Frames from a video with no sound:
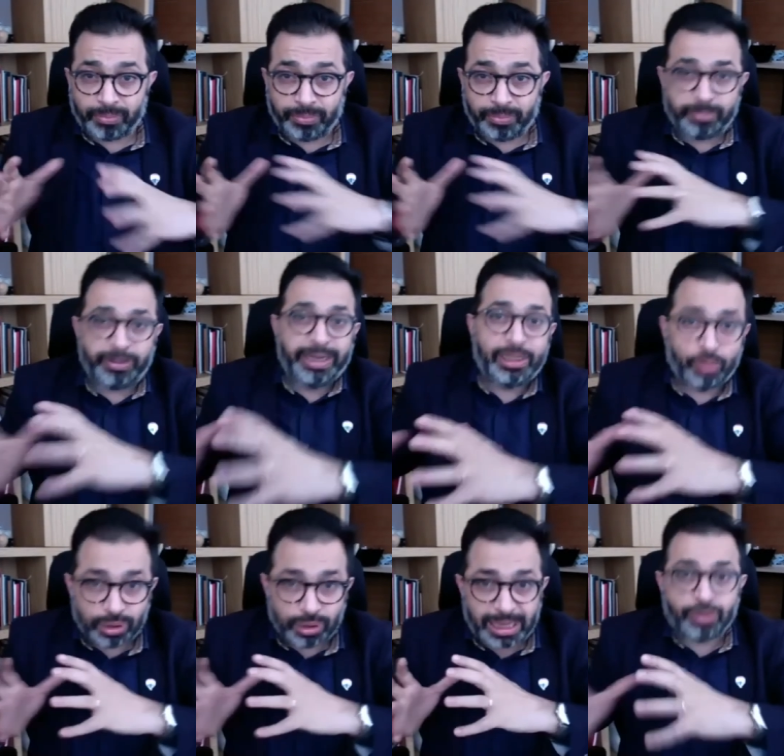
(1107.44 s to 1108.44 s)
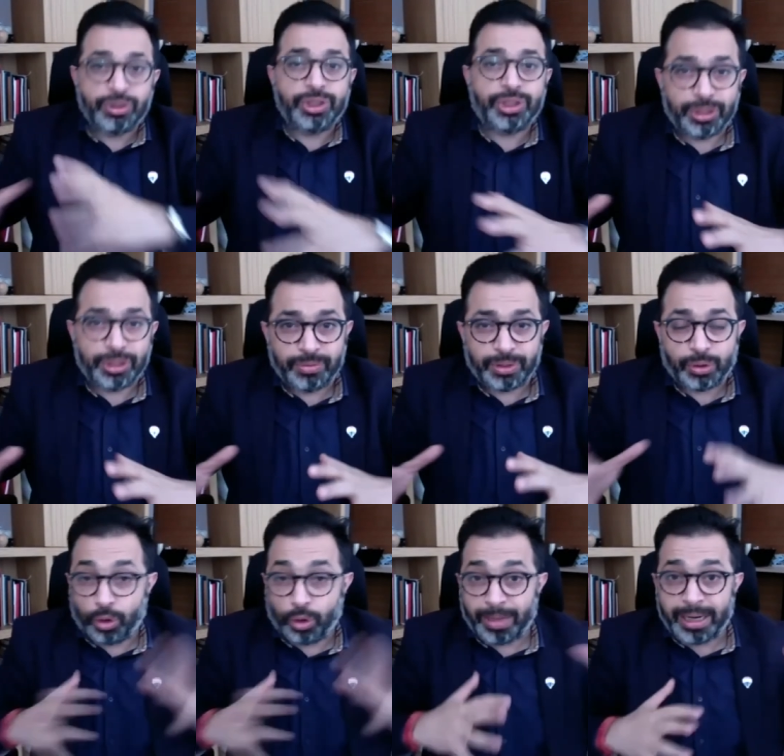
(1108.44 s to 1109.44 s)
feeding those acquisitions
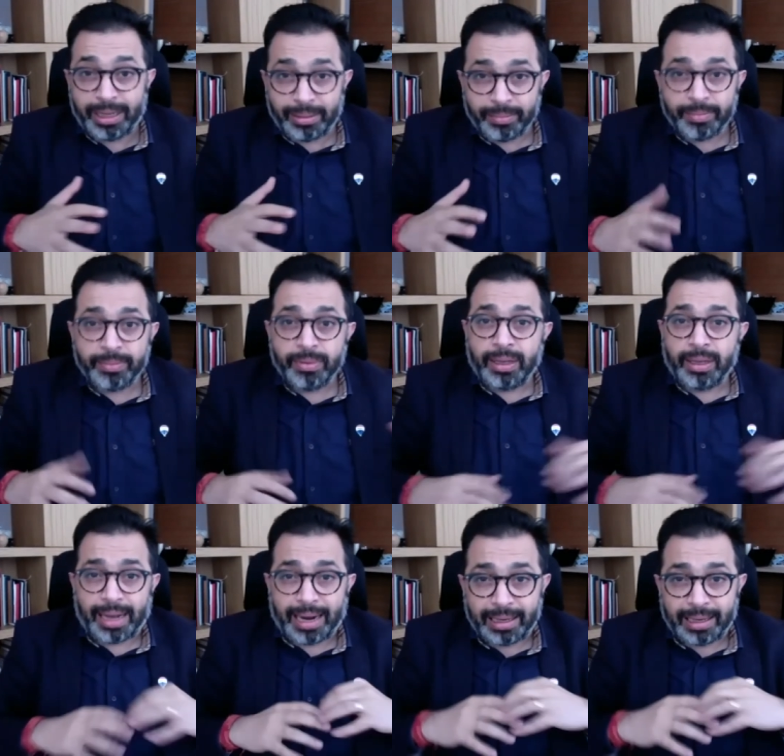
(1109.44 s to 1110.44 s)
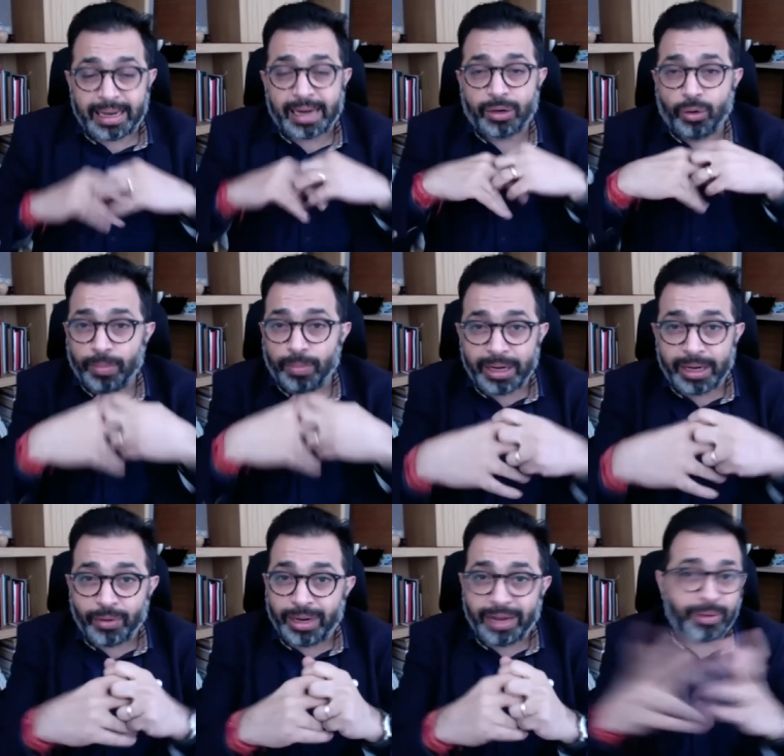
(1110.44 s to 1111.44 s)
with good money and that good money
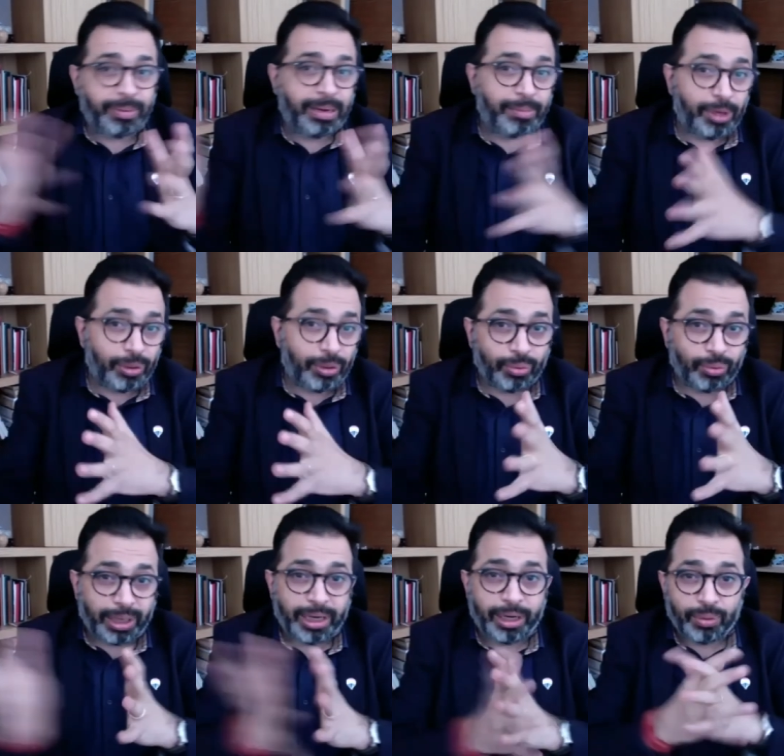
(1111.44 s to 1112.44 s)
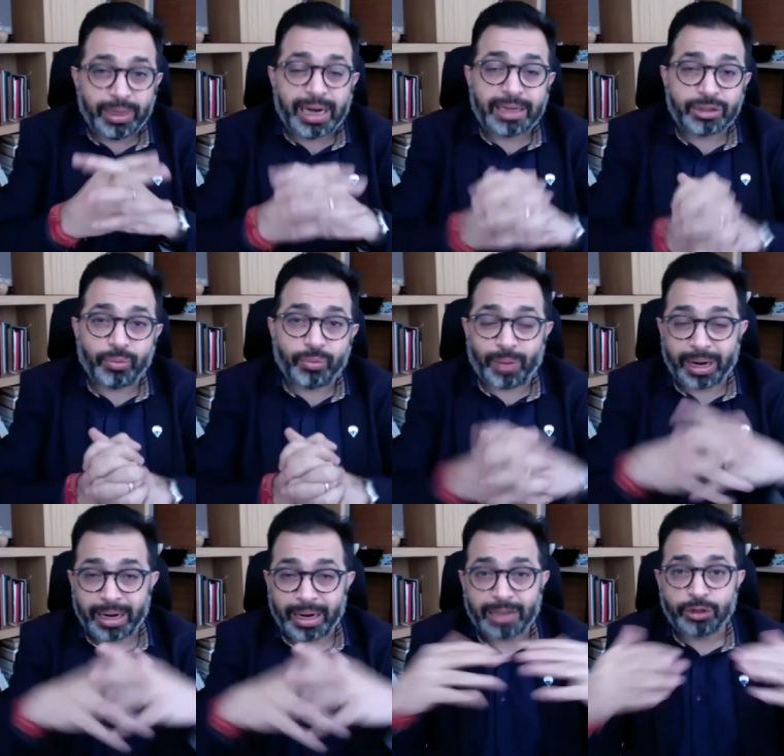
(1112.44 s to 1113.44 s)
would never be able to really do that so
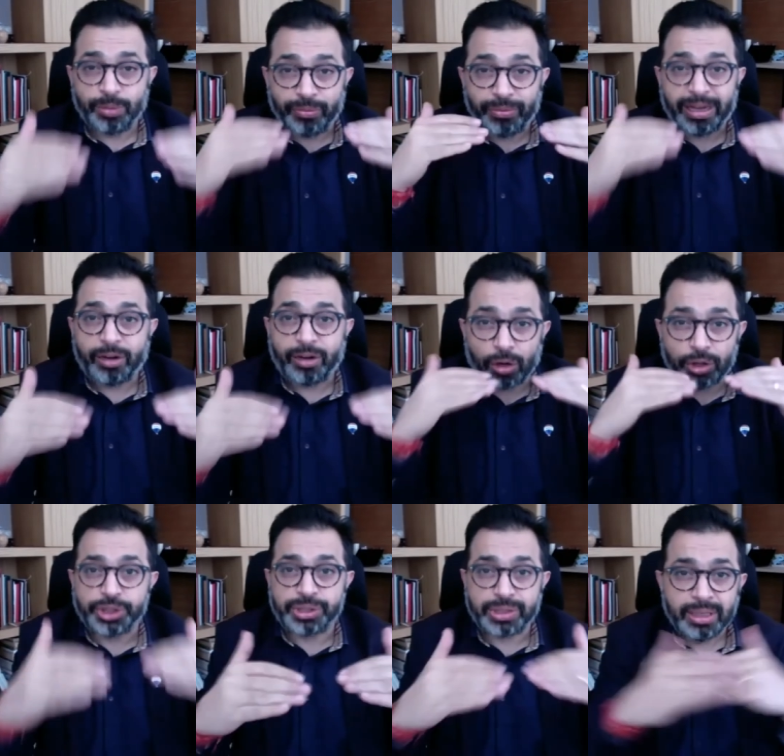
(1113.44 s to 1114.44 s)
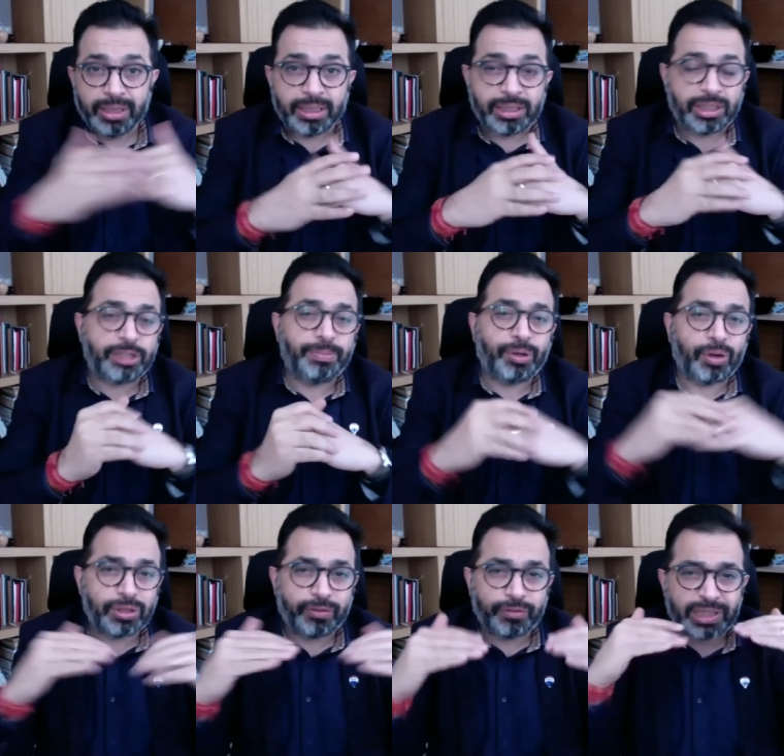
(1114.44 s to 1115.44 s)
one has to be very conscious just because
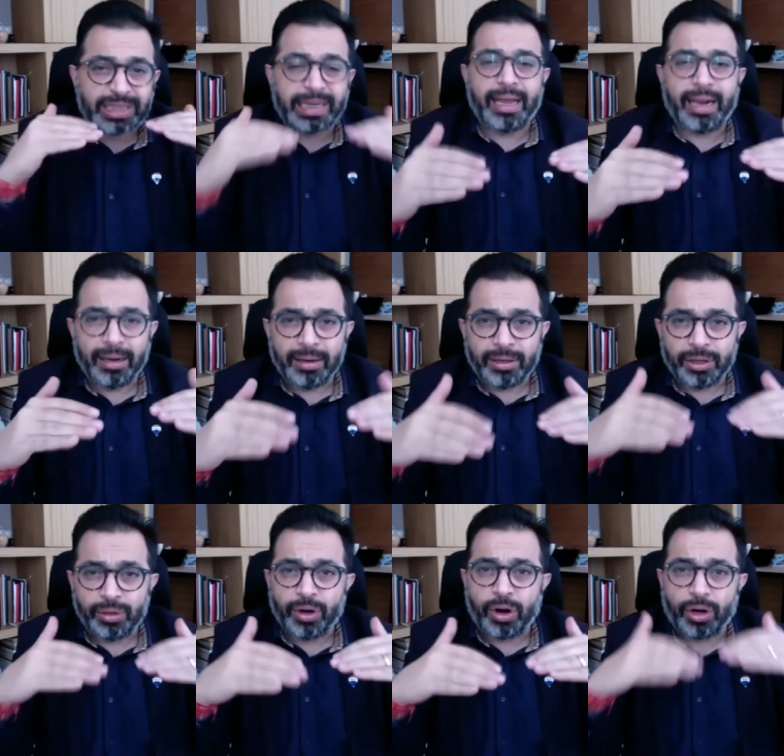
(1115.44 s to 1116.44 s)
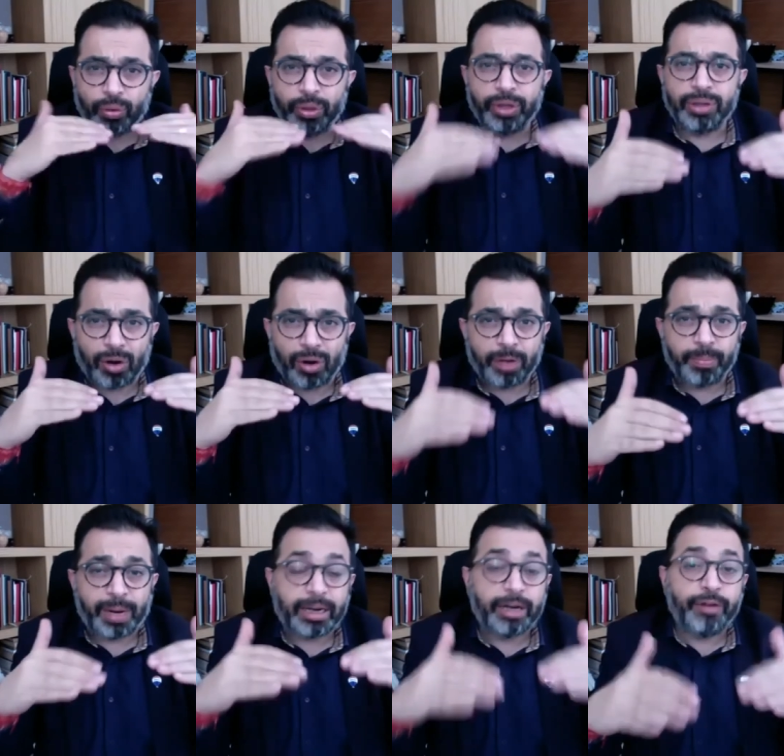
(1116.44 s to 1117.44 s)
of scale you're not going on the wrong
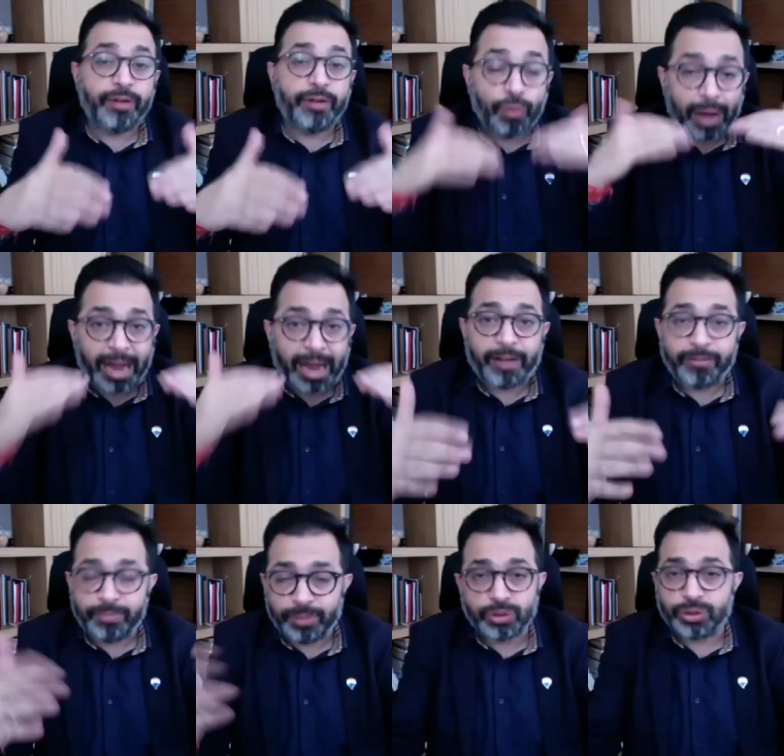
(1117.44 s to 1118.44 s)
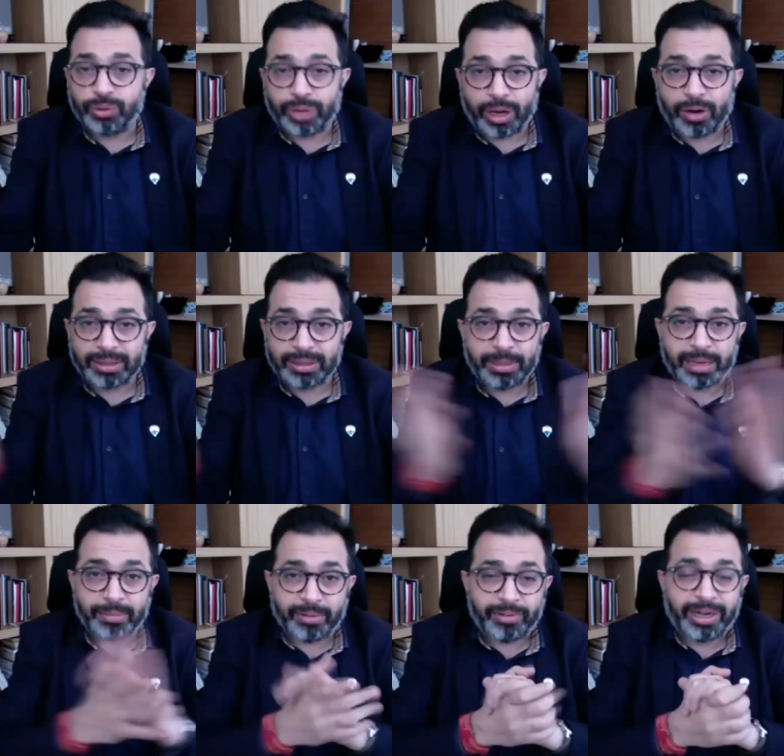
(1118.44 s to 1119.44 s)
part, And if you have, because you cannot
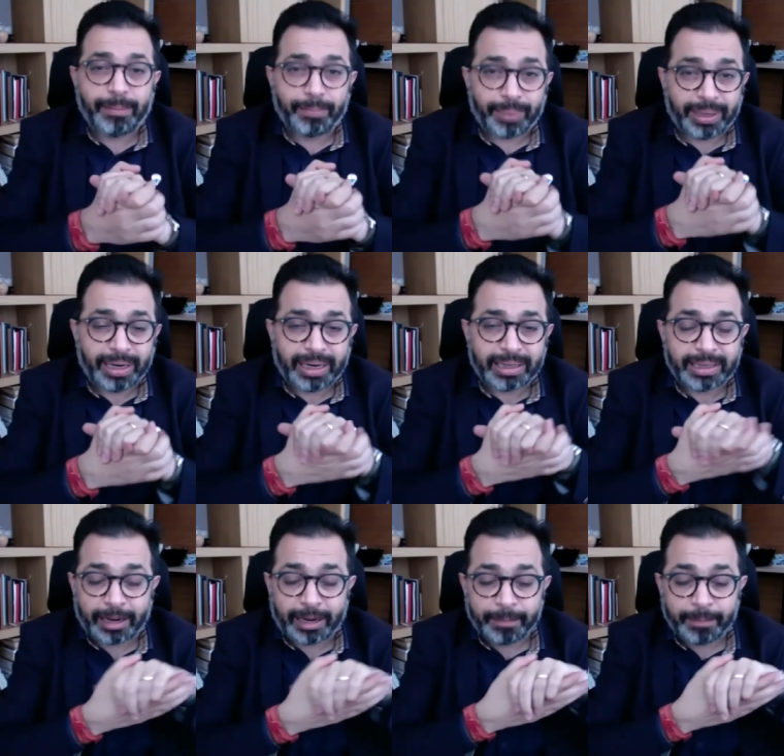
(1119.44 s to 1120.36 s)
sometime every time predict that,